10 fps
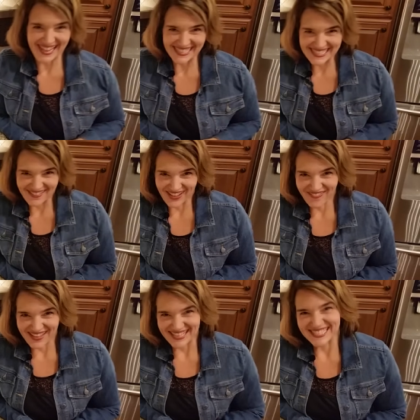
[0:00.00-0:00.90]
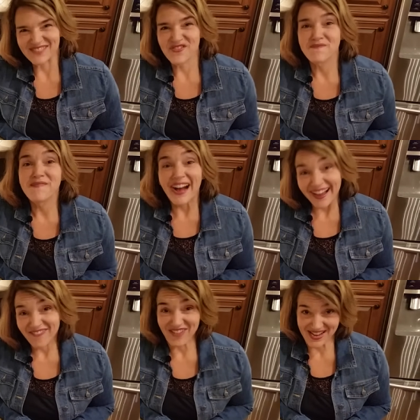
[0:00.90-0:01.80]
Thanksgiving feast for
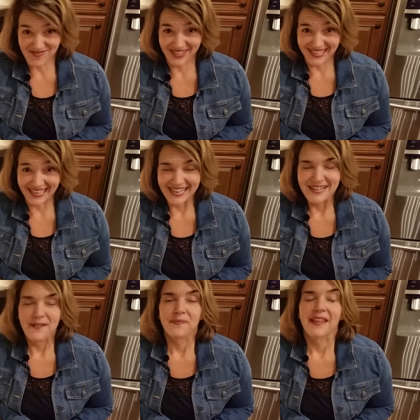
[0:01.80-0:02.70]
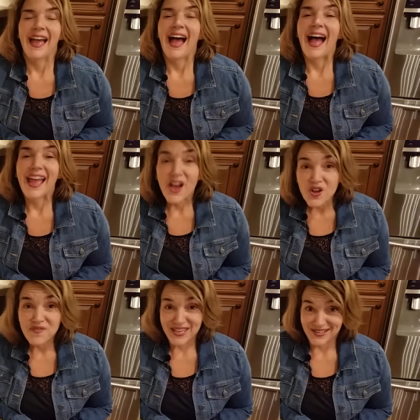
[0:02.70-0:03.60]
my family. I
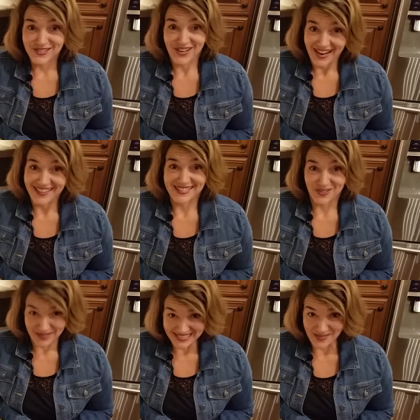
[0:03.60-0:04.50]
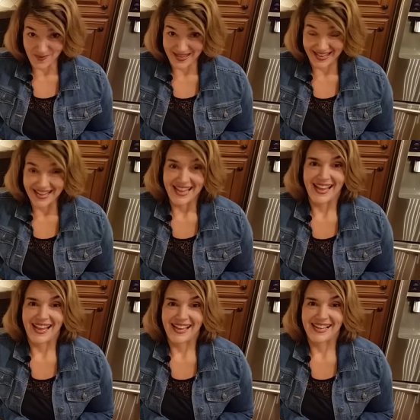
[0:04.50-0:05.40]
hope that you try this recipe
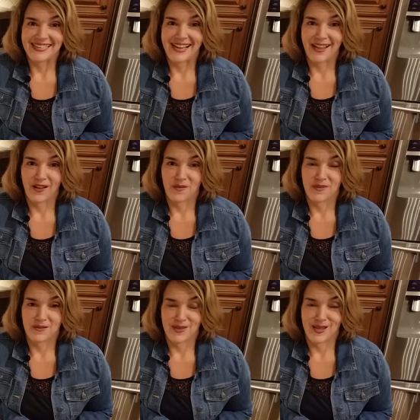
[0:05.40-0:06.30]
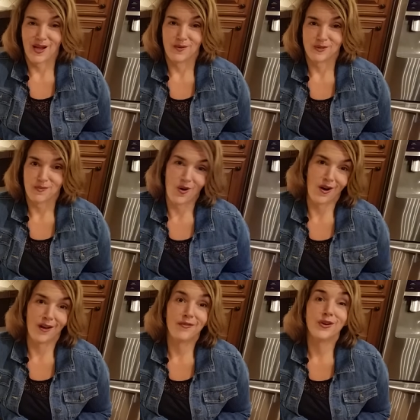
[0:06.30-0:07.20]
and I hope that it becomes a
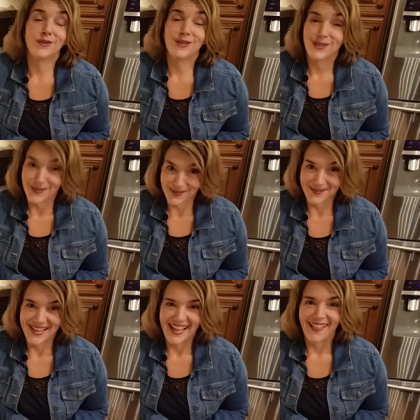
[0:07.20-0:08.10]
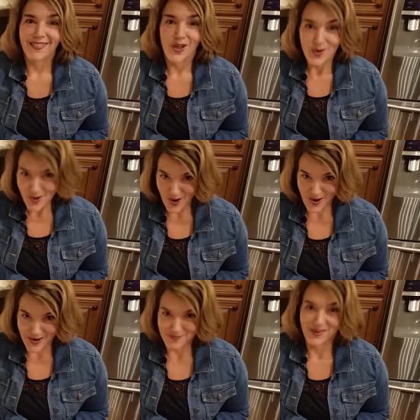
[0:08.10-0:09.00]
part of your new low
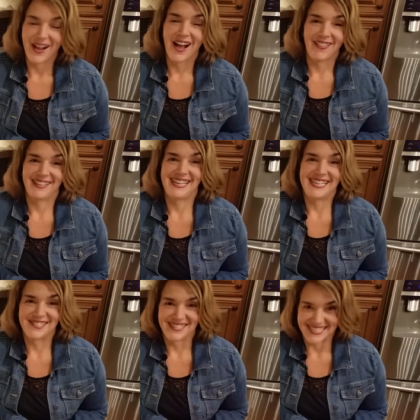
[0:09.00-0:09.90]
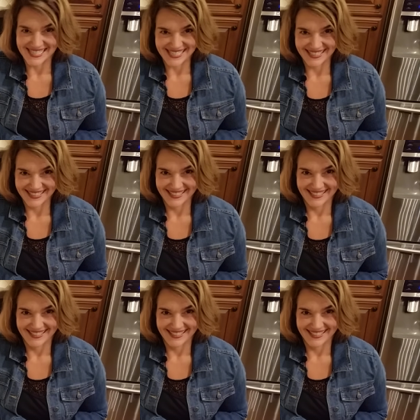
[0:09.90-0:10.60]
carb holiday tradition.